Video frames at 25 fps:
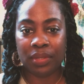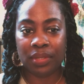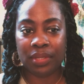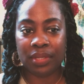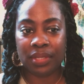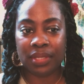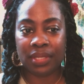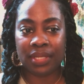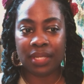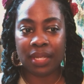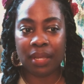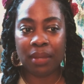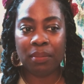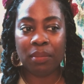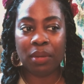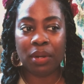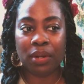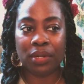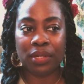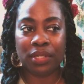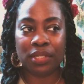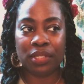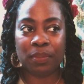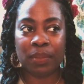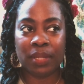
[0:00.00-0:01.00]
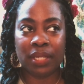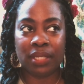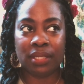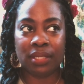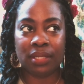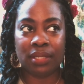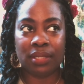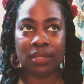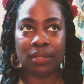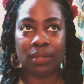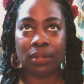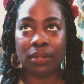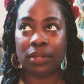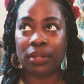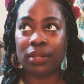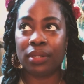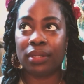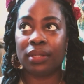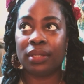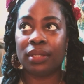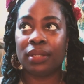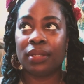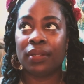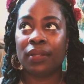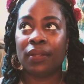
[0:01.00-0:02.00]
some artist spaces
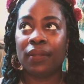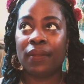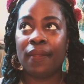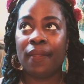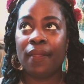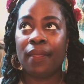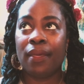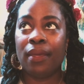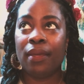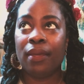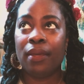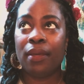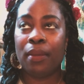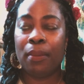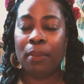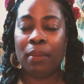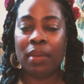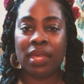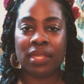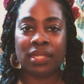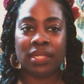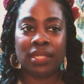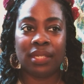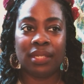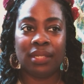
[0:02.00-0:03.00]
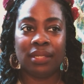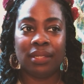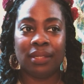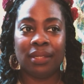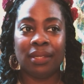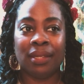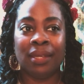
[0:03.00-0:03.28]
are messy.